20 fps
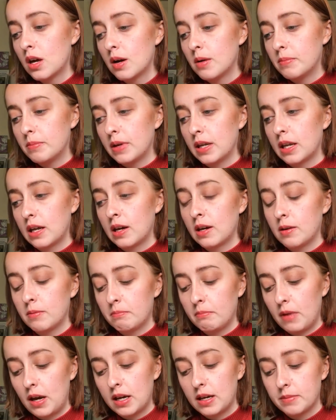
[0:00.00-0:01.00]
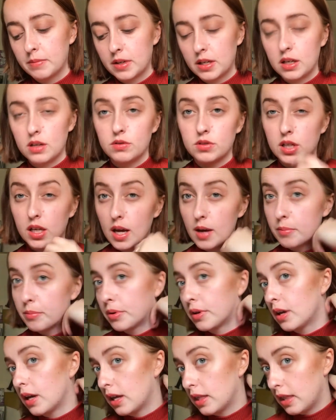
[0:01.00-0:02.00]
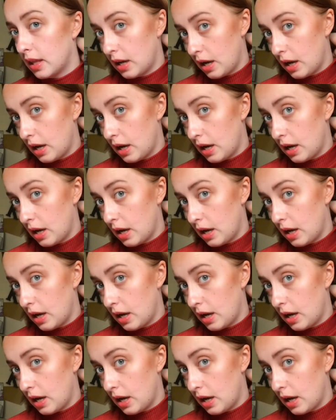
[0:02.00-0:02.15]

but I am going to use it up, and then